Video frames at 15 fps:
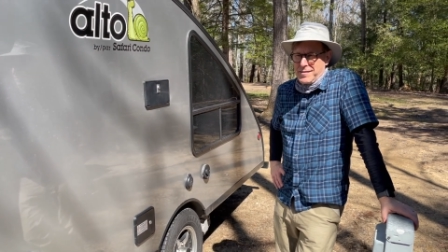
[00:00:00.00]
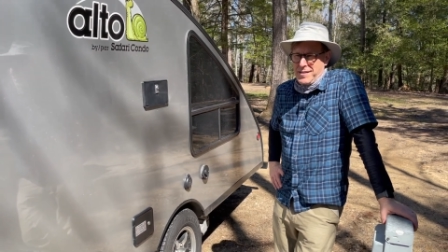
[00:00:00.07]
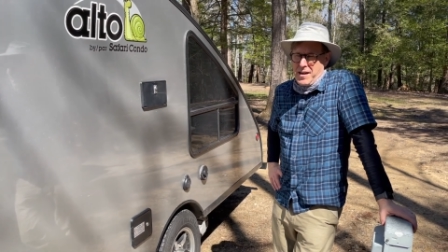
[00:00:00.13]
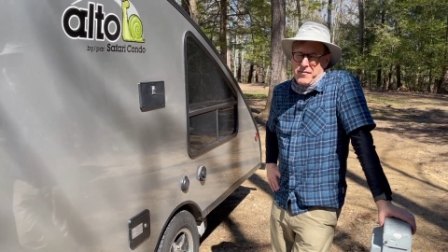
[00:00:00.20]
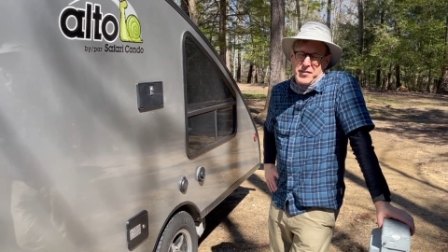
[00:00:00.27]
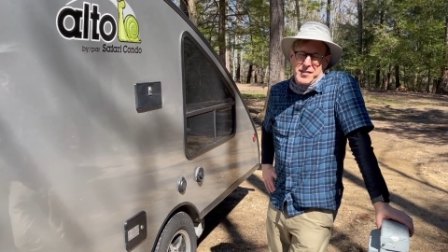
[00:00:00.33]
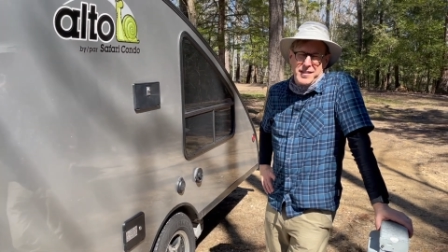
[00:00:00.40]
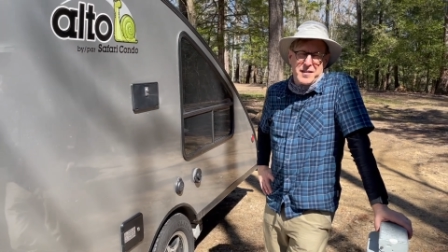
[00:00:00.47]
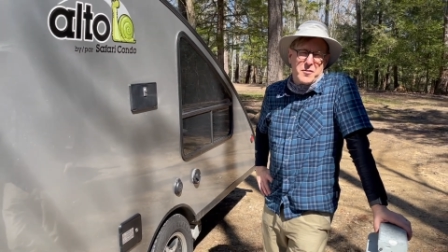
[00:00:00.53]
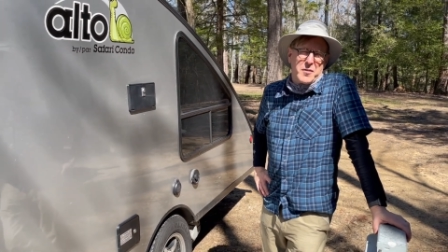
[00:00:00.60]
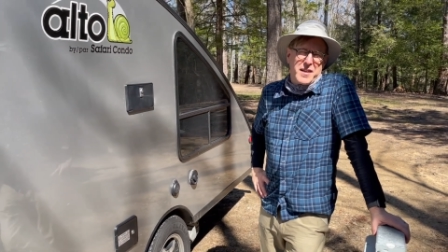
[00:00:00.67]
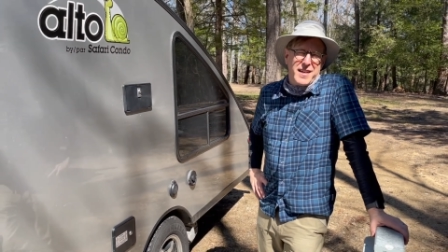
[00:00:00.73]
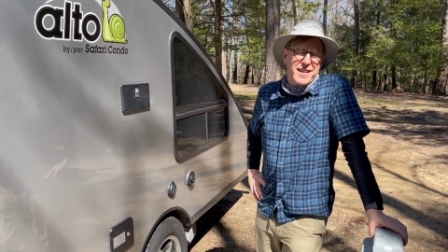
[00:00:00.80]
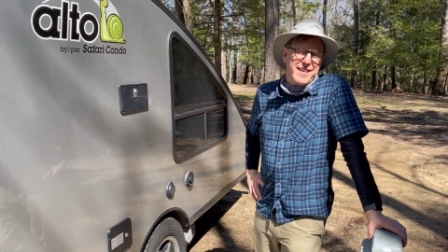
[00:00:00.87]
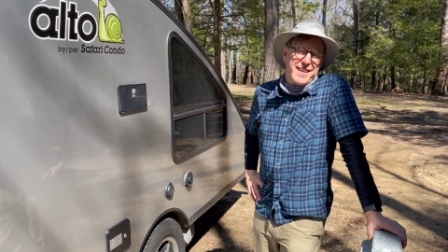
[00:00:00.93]
obviously you don't
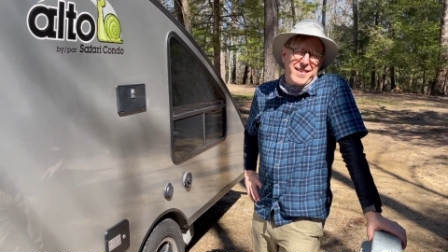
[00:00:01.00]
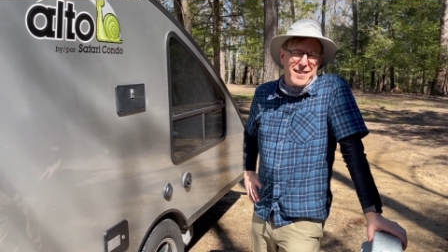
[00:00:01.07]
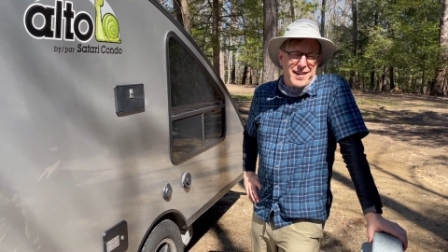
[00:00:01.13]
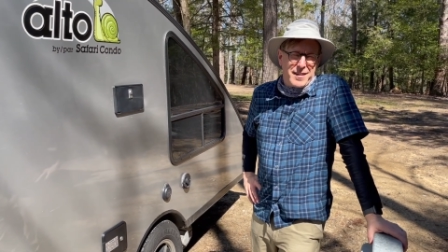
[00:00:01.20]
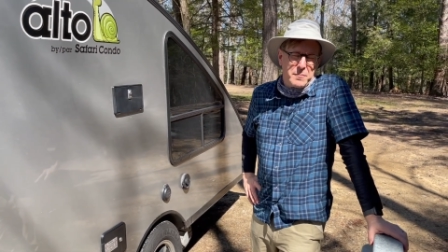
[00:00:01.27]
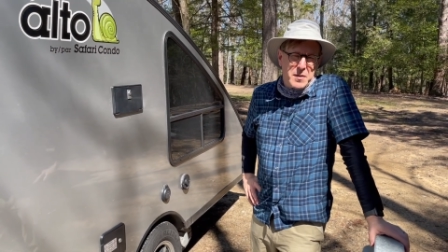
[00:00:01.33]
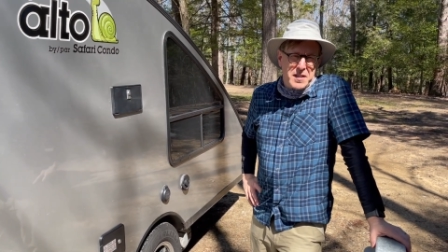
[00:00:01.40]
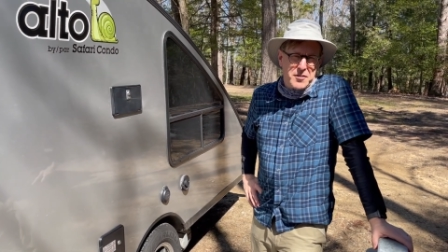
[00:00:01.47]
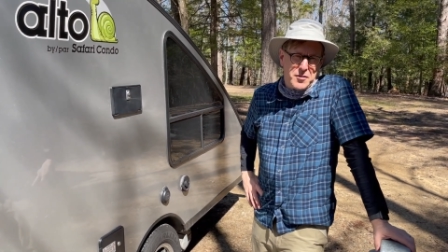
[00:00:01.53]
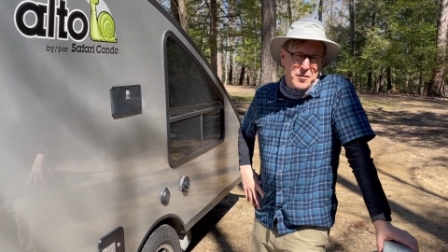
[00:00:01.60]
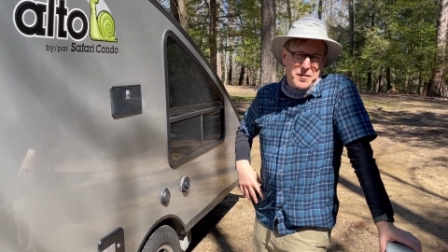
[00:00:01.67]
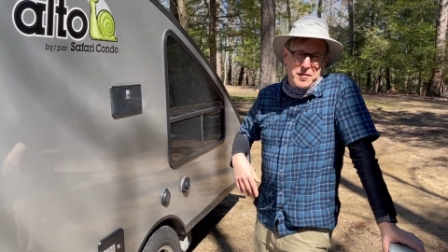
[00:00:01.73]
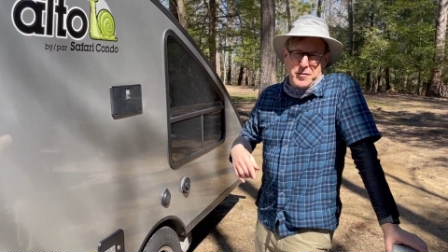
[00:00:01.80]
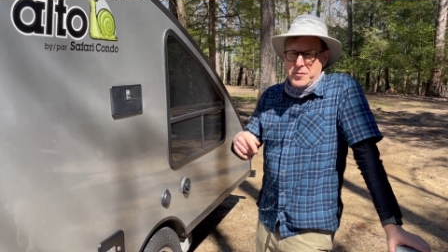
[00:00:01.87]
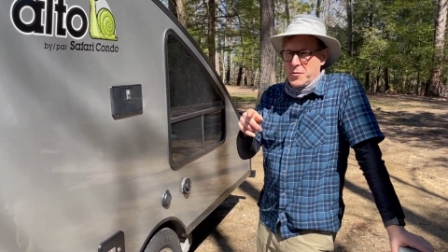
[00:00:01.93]
hit anything, make sure
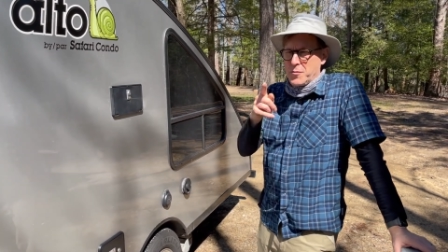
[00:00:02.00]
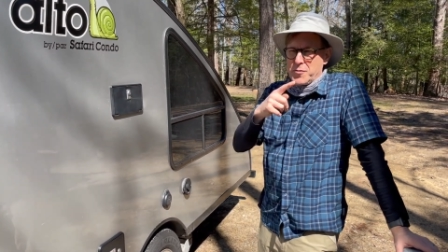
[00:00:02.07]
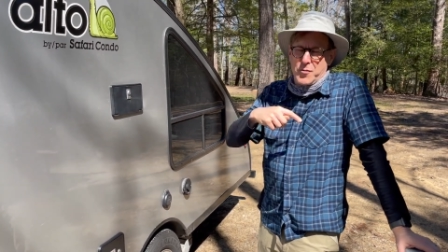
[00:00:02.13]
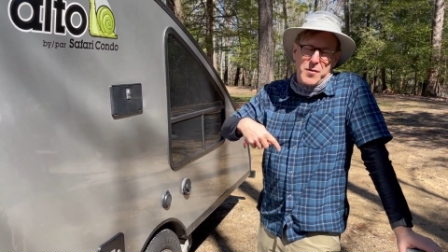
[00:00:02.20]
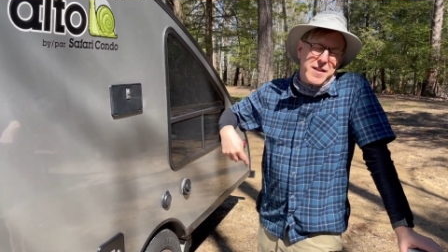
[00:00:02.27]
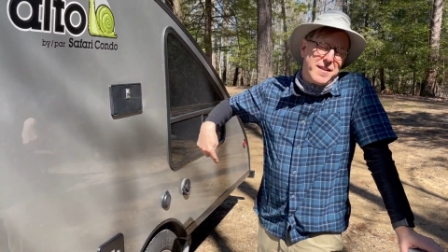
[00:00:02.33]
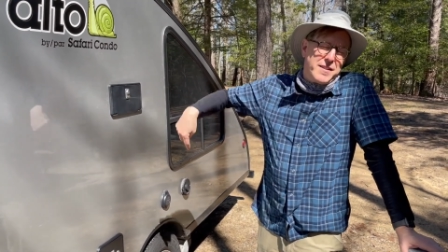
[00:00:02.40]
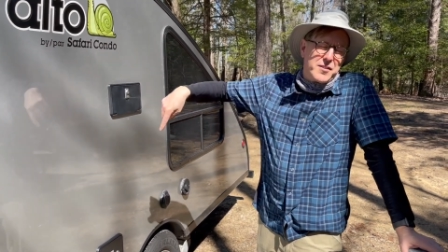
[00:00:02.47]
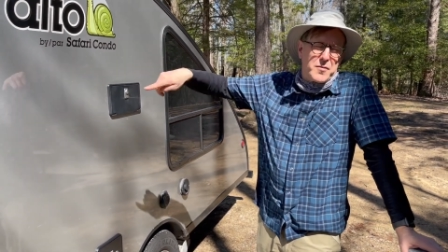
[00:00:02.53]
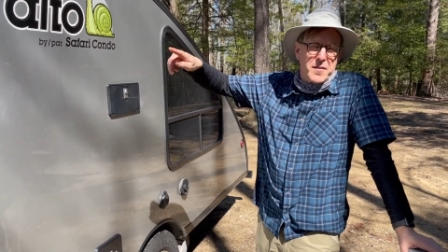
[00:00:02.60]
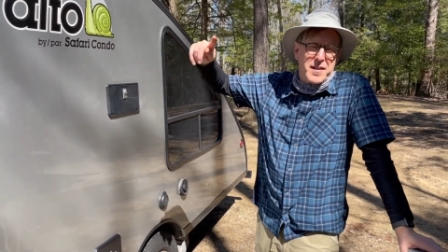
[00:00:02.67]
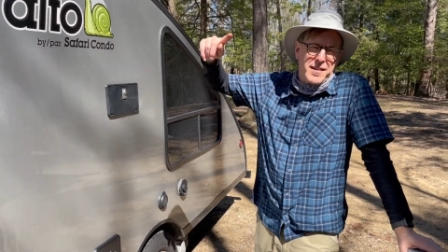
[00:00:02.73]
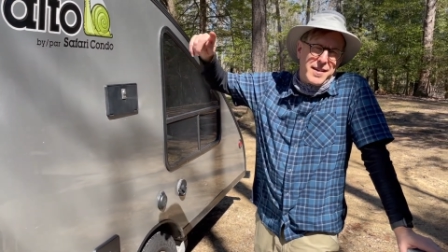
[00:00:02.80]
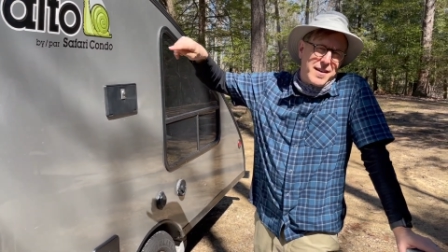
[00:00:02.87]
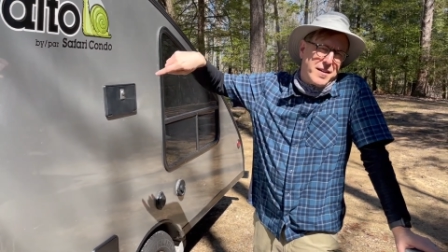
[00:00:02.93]
that there's no trees or
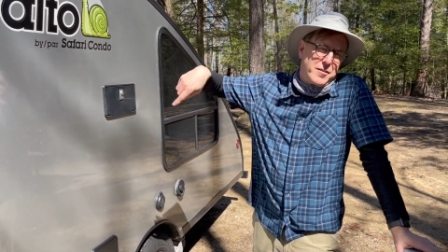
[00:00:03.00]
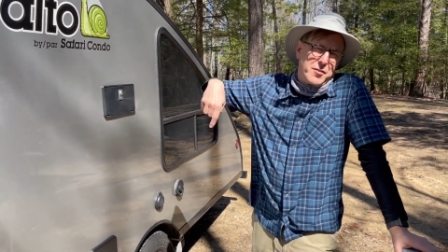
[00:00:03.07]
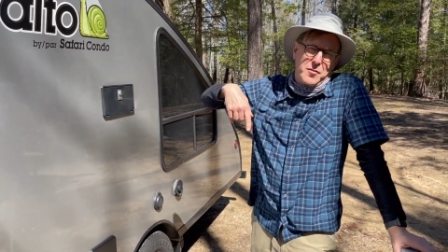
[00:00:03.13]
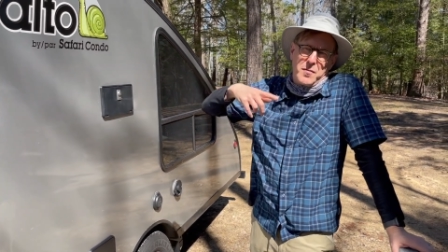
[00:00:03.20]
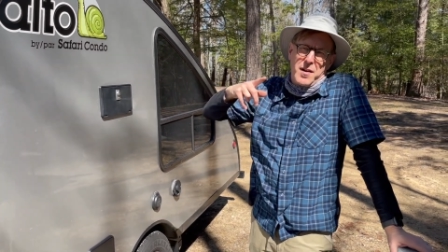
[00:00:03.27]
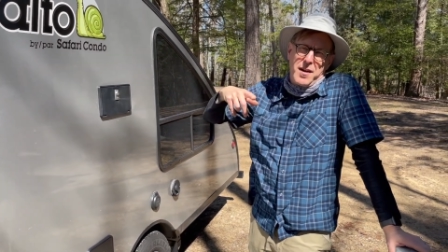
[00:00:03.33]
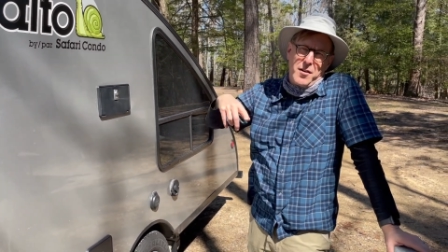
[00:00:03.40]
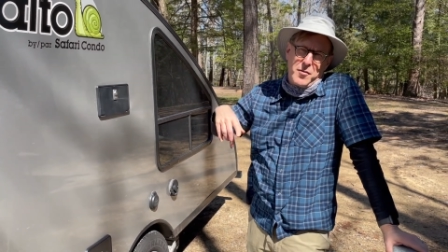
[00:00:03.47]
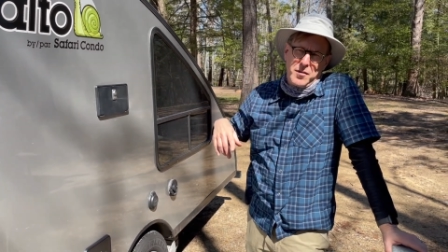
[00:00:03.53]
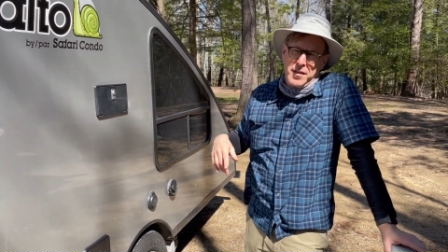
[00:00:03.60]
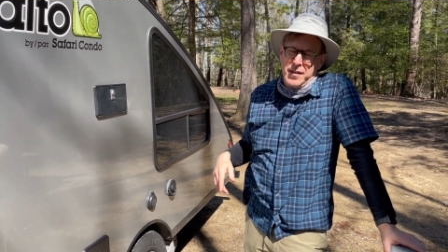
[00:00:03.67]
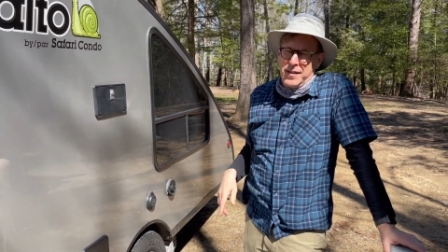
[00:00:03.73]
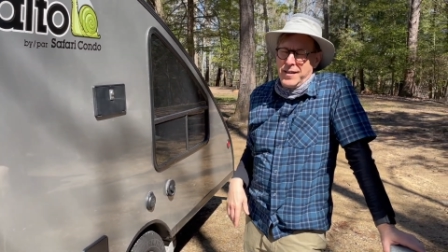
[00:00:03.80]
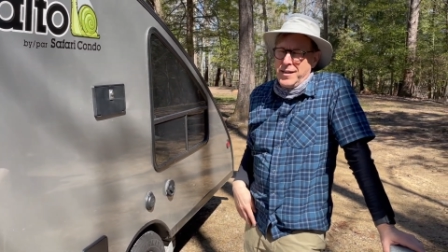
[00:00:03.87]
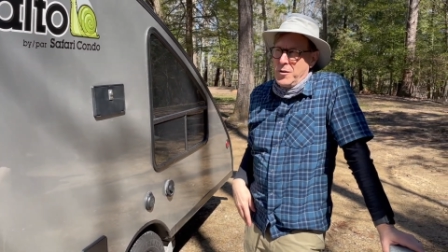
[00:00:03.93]
anything else around.
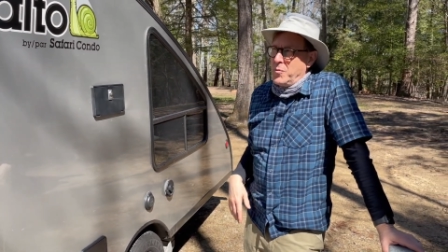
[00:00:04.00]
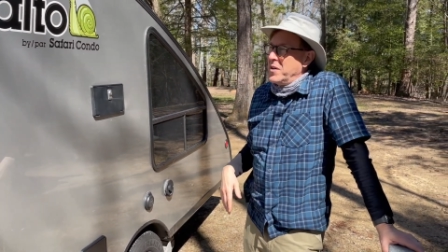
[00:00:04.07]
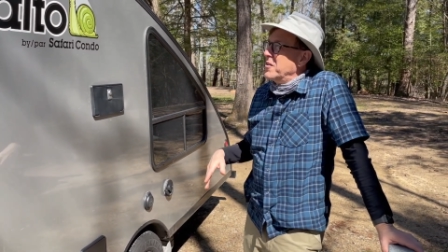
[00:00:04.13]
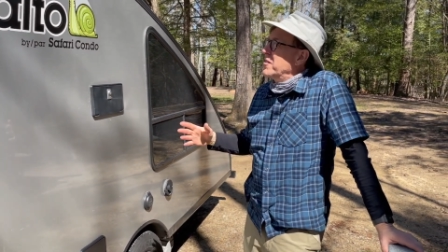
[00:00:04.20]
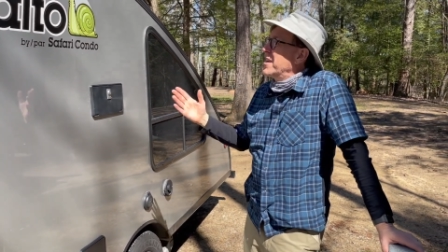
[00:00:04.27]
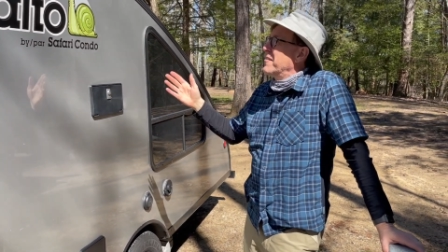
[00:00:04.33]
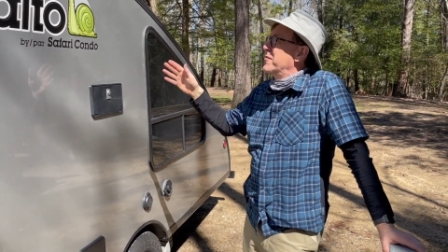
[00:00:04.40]
We don't have to